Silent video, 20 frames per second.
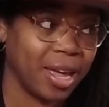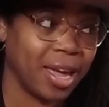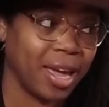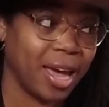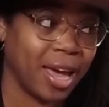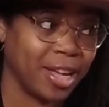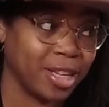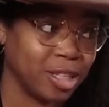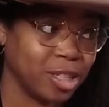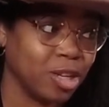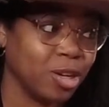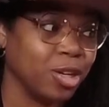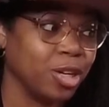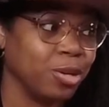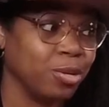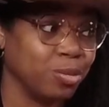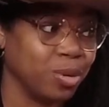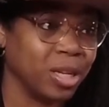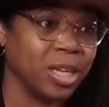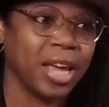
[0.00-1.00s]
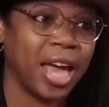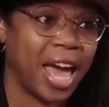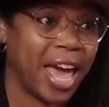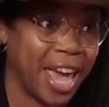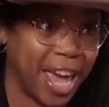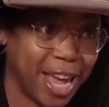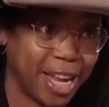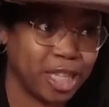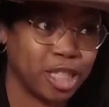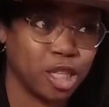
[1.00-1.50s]
I started really. I
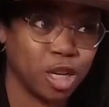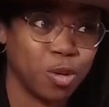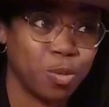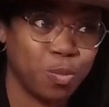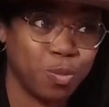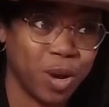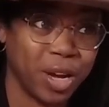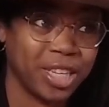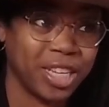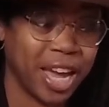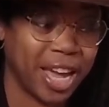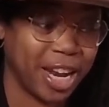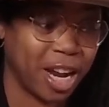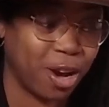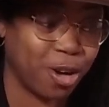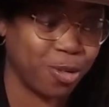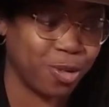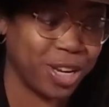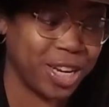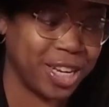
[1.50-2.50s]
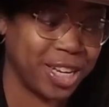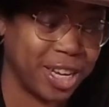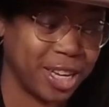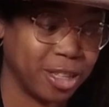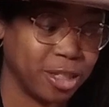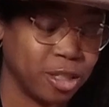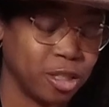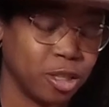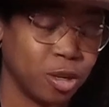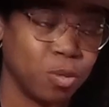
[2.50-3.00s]
had so much. I had already
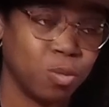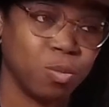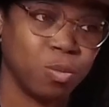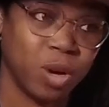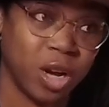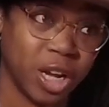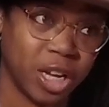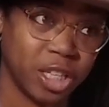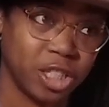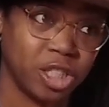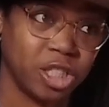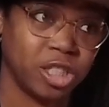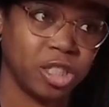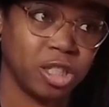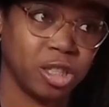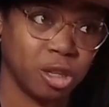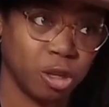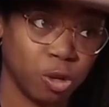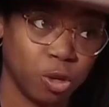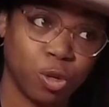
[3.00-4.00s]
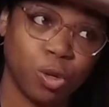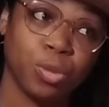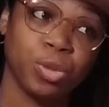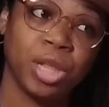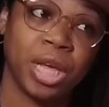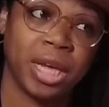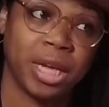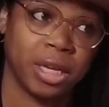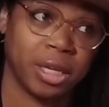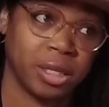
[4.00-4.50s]
done so much little
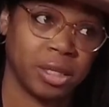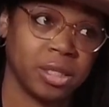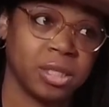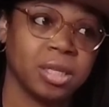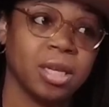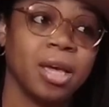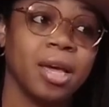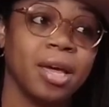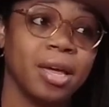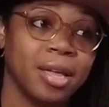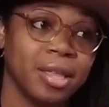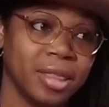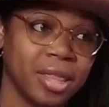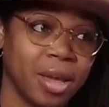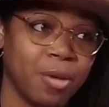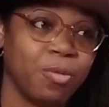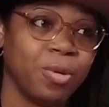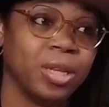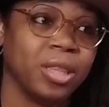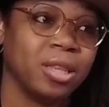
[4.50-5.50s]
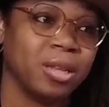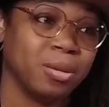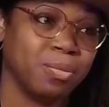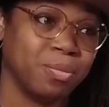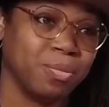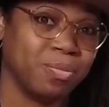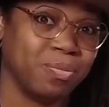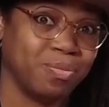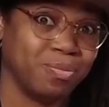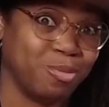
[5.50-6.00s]
things that
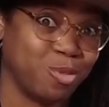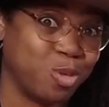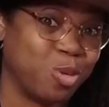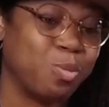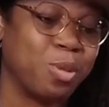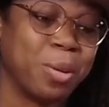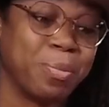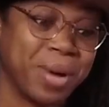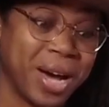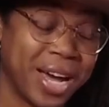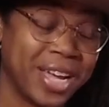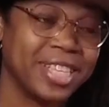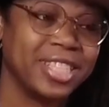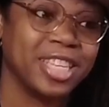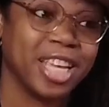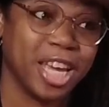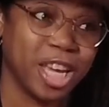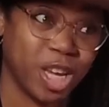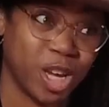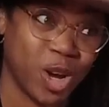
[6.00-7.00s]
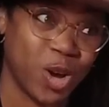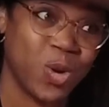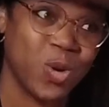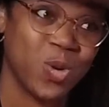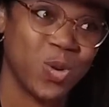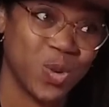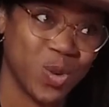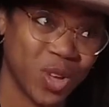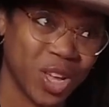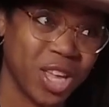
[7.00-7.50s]
when my mind said
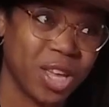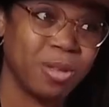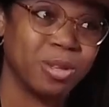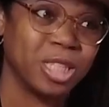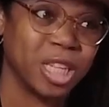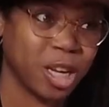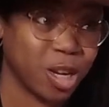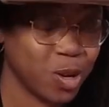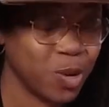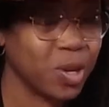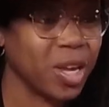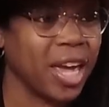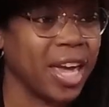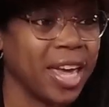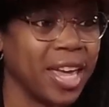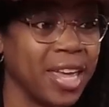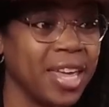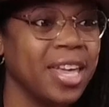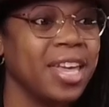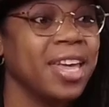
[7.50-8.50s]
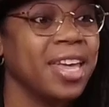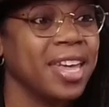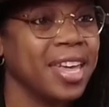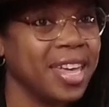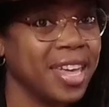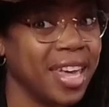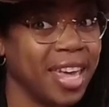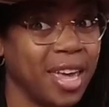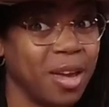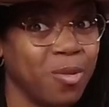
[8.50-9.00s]
go, it was like okay.
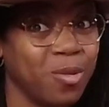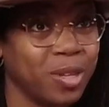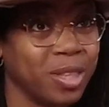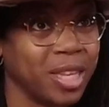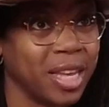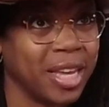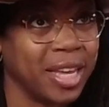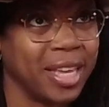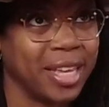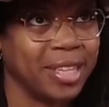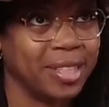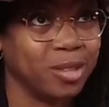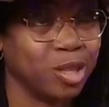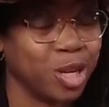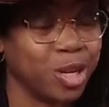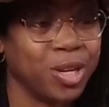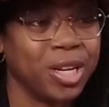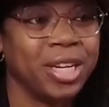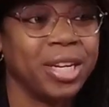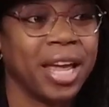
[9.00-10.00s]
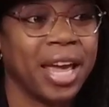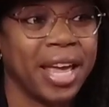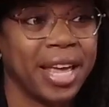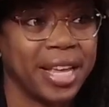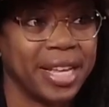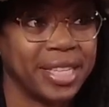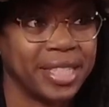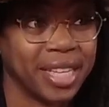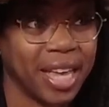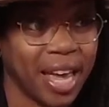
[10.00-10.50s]
And within 30
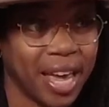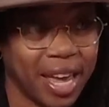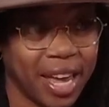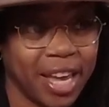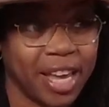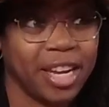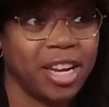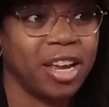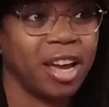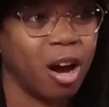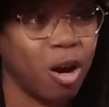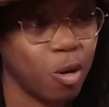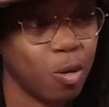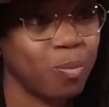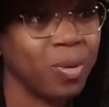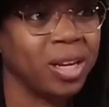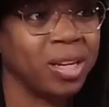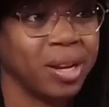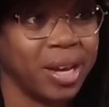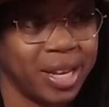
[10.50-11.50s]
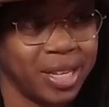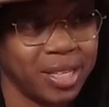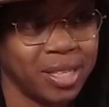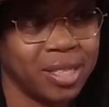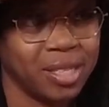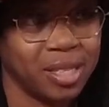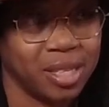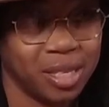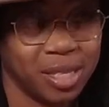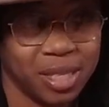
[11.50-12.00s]
days, I had all my
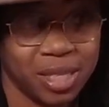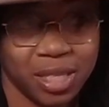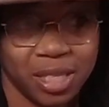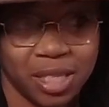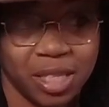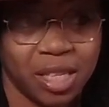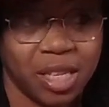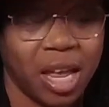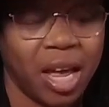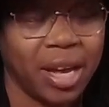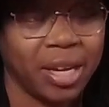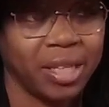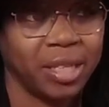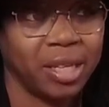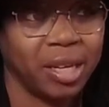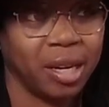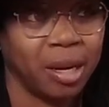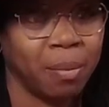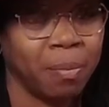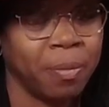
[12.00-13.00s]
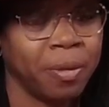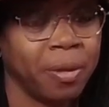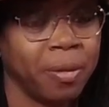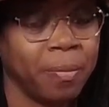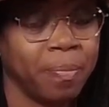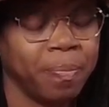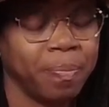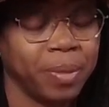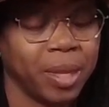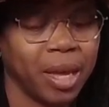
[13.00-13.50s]
licenses lined up,
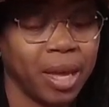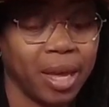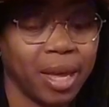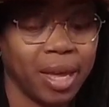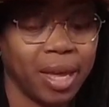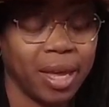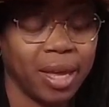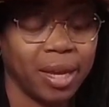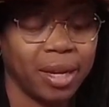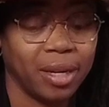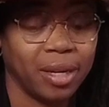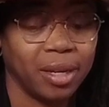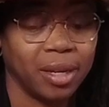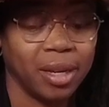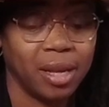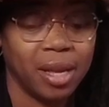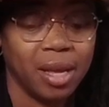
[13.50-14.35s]
and